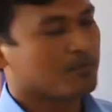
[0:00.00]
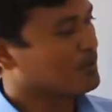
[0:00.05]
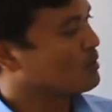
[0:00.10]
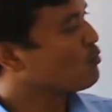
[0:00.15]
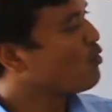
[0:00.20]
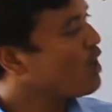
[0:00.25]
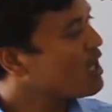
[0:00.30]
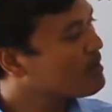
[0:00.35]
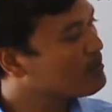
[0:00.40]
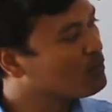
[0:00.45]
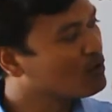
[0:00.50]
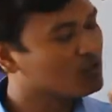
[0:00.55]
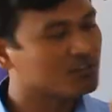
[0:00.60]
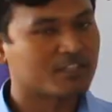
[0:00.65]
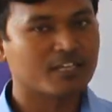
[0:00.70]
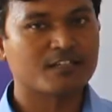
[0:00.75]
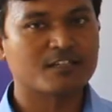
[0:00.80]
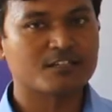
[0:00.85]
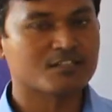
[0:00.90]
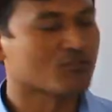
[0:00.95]
But one
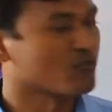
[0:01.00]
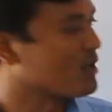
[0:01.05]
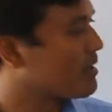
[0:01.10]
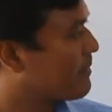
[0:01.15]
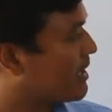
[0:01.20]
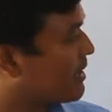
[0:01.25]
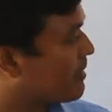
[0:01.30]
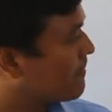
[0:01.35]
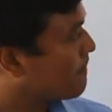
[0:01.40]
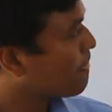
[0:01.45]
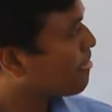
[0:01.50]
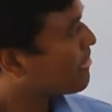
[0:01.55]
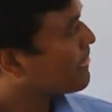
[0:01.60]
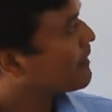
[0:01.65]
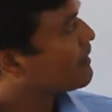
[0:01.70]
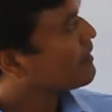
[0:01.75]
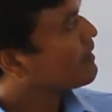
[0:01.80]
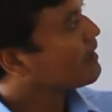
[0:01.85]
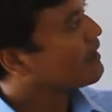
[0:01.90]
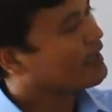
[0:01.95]
more thing is remaining.
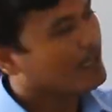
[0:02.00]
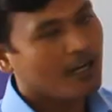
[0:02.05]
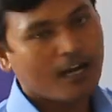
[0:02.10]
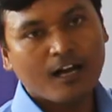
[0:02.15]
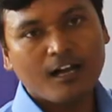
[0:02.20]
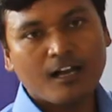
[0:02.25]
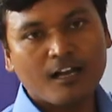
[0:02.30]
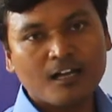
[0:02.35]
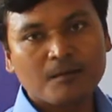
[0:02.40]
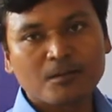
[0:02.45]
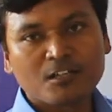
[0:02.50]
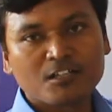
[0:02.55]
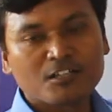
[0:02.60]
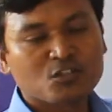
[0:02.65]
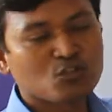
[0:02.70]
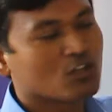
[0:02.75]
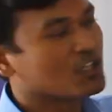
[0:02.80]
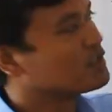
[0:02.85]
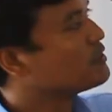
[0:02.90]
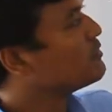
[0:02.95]
I have
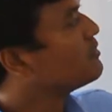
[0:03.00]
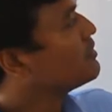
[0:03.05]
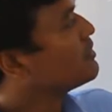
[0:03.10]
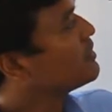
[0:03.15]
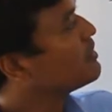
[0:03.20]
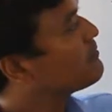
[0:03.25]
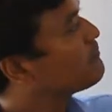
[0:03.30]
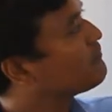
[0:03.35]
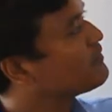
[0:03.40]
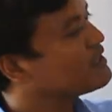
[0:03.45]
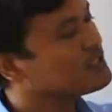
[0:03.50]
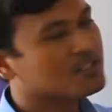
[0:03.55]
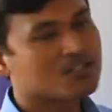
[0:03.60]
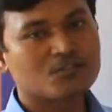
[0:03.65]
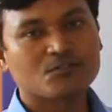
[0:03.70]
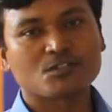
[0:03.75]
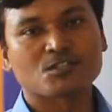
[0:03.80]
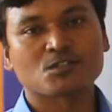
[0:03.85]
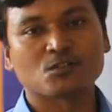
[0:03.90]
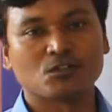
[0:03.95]
already told you, if we
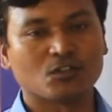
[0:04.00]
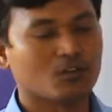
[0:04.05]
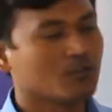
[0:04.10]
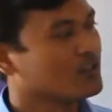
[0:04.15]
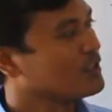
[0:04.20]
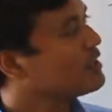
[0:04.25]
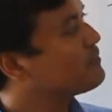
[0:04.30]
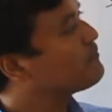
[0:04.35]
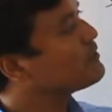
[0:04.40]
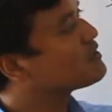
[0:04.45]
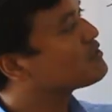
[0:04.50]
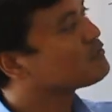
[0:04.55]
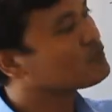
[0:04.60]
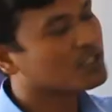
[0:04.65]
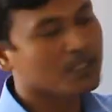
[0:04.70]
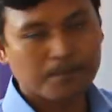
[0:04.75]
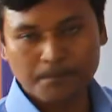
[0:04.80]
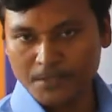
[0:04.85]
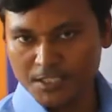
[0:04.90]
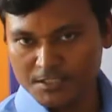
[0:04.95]
do so, if we do
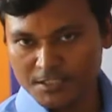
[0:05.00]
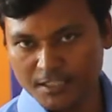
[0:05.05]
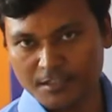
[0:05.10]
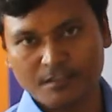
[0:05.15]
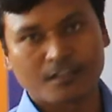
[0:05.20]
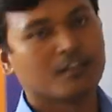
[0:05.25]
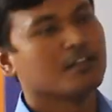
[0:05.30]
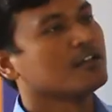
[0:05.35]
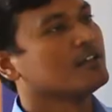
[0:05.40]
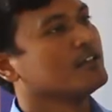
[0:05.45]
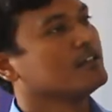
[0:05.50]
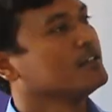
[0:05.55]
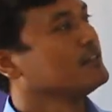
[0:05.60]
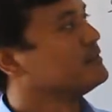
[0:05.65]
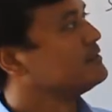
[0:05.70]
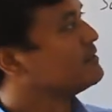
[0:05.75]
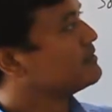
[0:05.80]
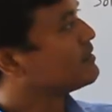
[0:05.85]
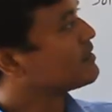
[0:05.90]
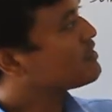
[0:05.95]

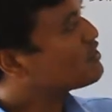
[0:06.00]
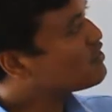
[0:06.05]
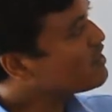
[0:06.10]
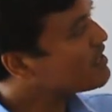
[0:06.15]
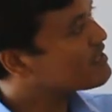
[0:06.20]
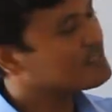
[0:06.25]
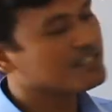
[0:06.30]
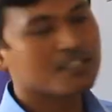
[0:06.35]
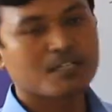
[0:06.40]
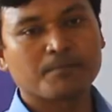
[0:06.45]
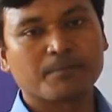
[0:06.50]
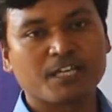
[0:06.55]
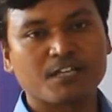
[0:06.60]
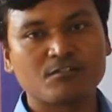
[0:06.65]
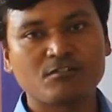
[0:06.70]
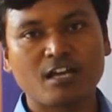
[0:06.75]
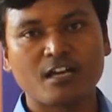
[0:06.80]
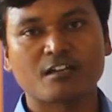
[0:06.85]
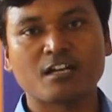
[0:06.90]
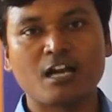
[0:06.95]
represent the shapes in
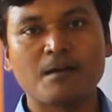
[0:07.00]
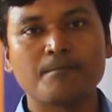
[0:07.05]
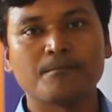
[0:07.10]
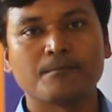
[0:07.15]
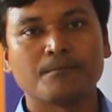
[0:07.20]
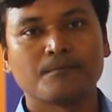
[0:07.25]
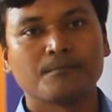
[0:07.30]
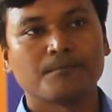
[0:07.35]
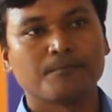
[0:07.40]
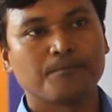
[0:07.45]
Venn diagram,